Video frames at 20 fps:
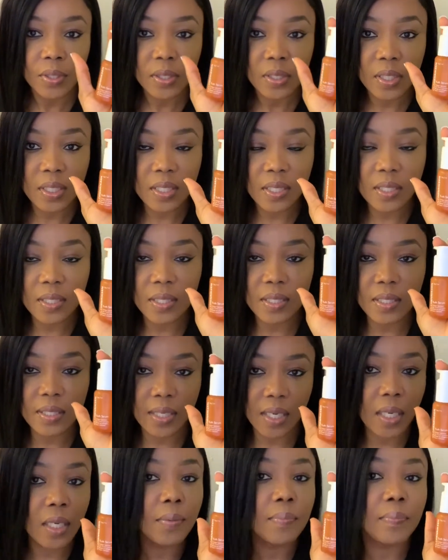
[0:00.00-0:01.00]
This is the
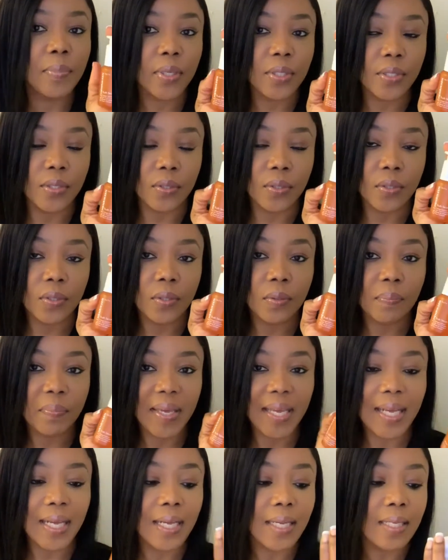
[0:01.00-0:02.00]
second bottle
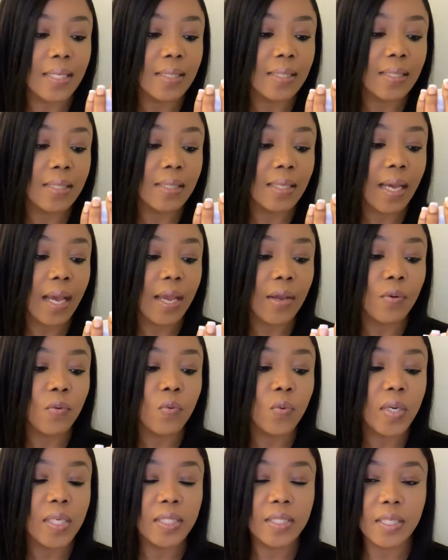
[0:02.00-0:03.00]
because I
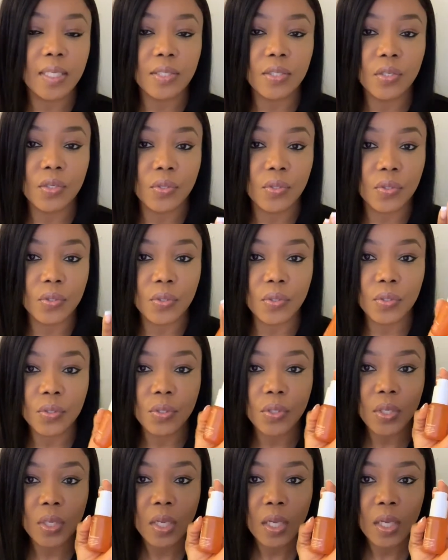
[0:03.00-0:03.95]
wanted to